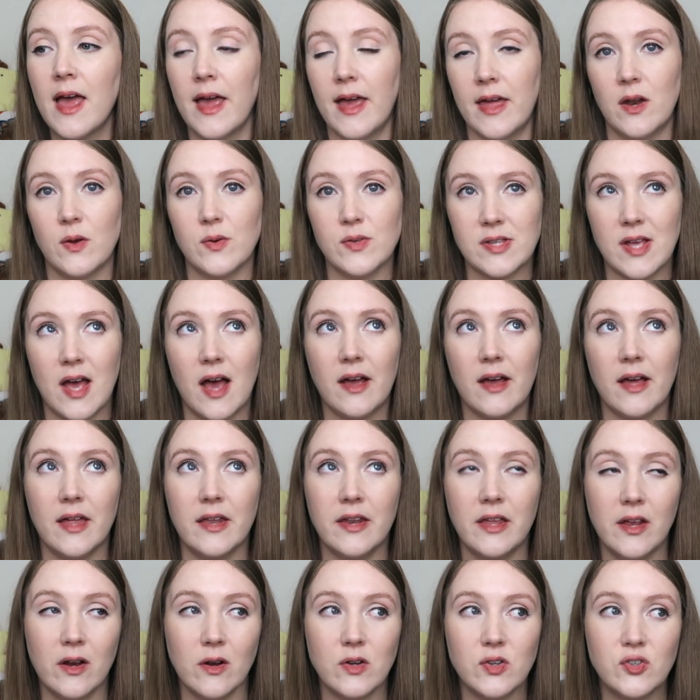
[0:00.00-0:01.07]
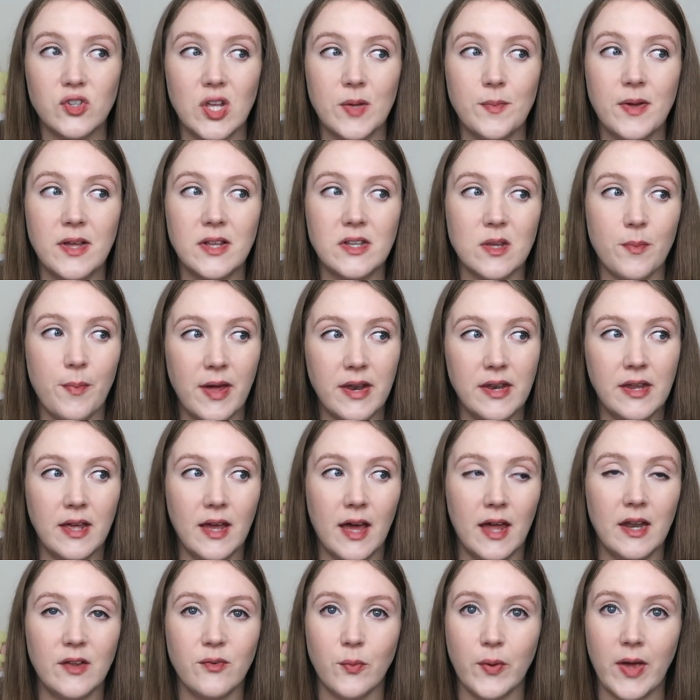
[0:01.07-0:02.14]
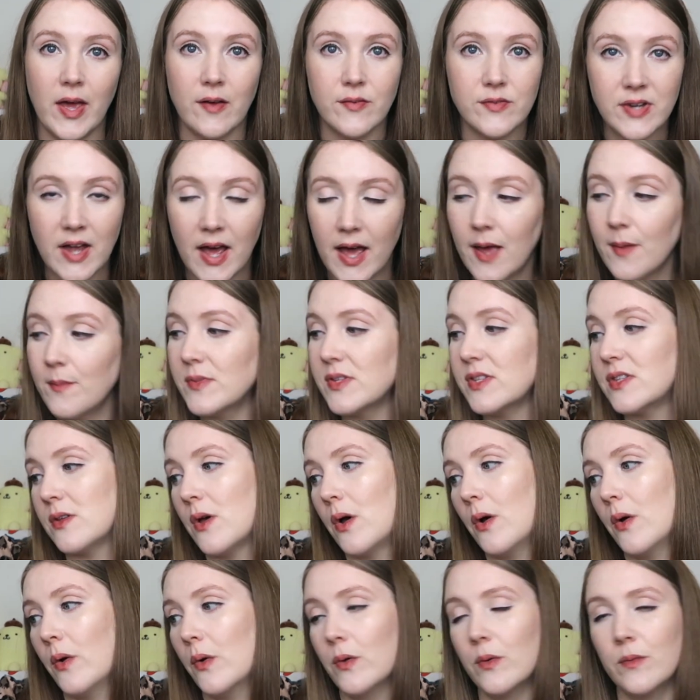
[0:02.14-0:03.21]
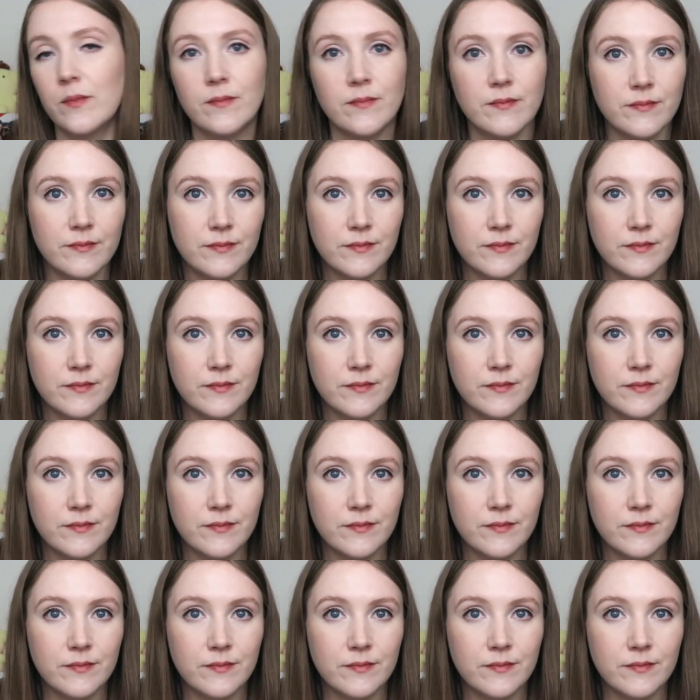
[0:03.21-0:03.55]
and Osaka and Hiroshima, depending on if we have time, so